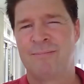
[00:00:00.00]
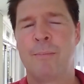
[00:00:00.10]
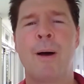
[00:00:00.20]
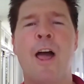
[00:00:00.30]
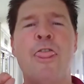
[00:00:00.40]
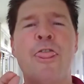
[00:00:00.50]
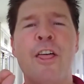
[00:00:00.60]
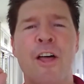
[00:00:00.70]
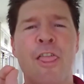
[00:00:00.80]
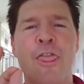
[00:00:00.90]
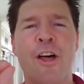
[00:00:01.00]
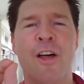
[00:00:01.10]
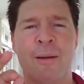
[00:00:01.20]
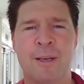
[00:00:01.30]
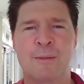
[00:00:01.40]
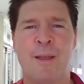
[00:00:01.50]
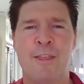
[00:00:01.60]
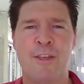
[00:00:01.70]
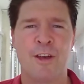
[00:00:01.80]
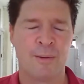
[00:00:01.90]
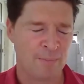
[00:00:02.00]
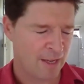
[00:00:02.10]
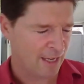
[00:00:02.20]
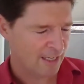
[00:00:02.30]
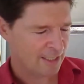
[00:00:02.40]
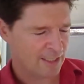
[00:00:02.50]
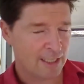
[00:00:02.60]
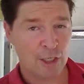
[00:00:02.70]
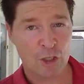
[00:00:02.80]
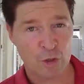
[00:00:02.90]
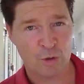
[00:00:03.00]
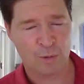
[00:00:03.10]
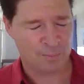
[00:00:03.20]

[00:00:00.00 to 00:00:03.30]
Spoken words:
By the. Must be the. Seashore.